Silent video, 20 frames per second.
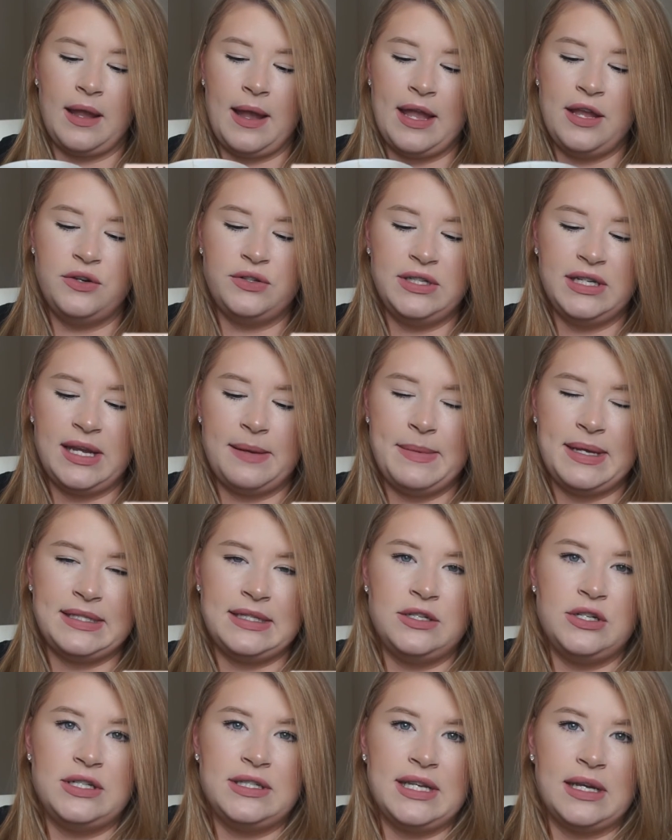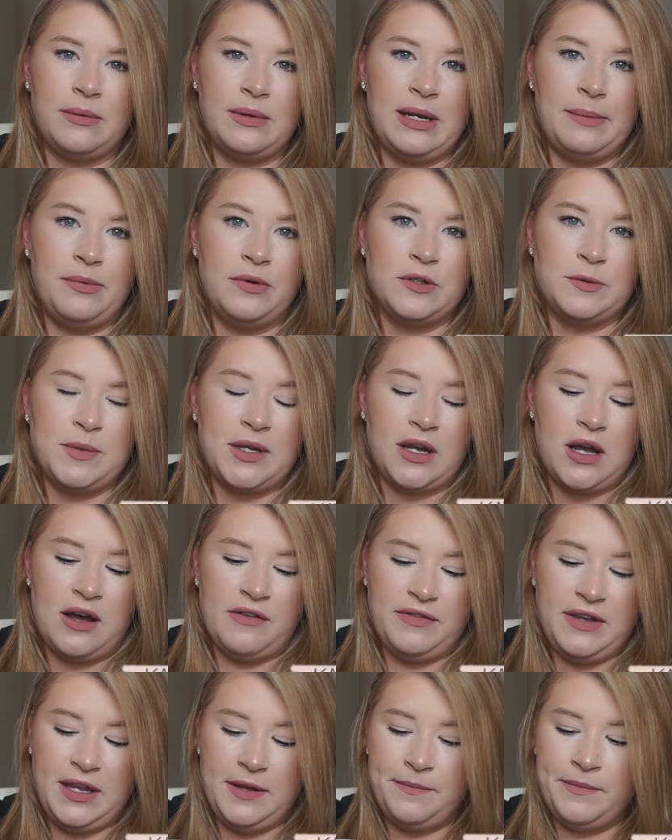I usually get messages like when I post my
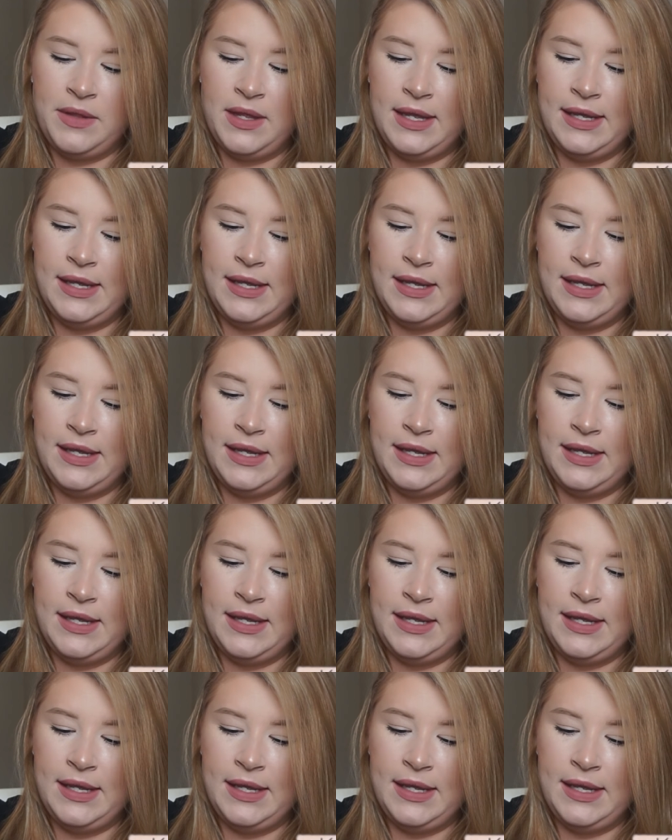coffee.